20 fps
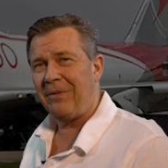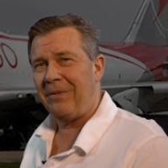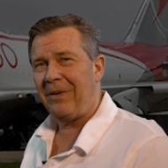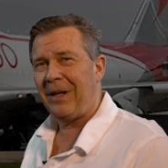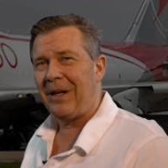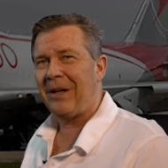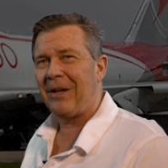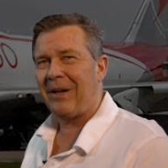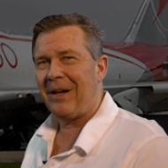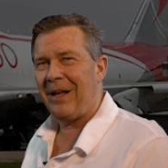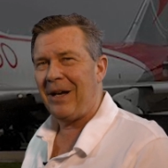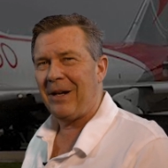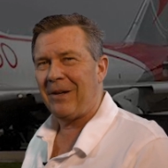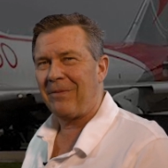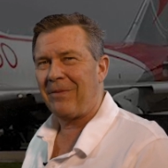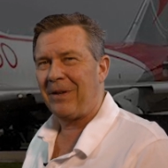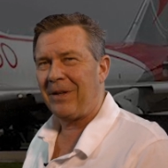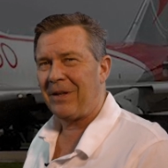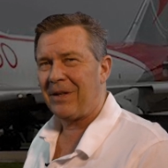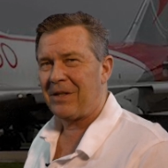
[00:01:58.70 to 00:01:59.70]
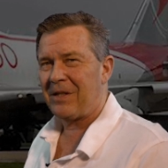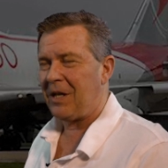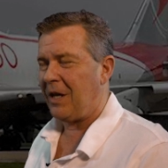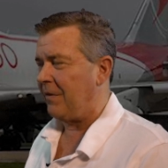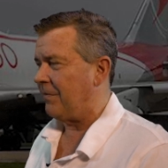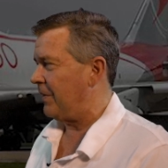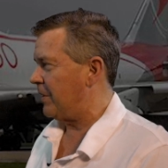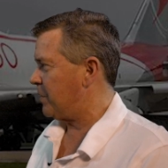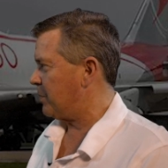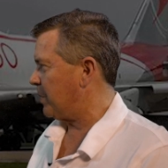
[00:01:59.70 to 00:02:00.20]
figure it out for
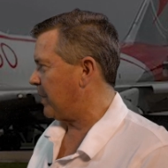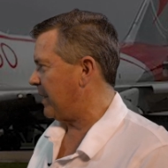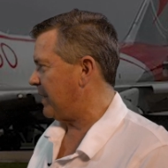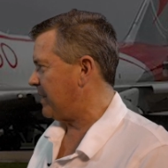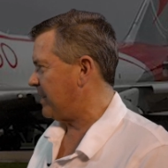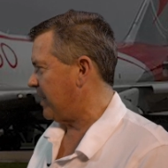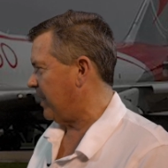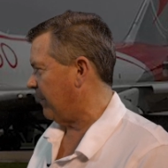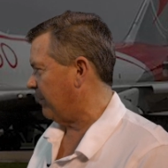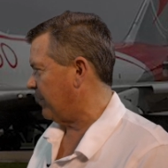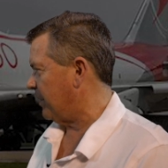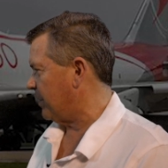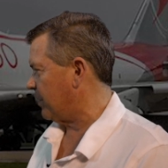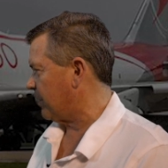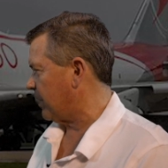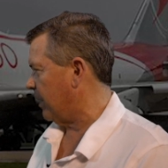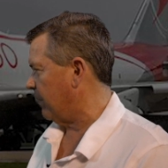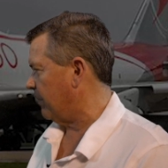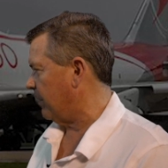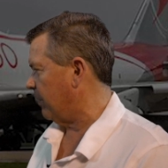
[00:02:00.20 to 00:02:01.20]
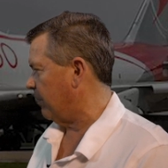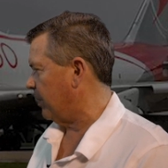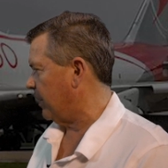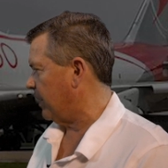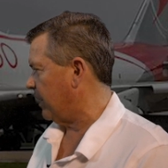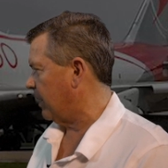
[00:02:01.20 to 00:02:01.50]
yourself it's pretty self-descriptive but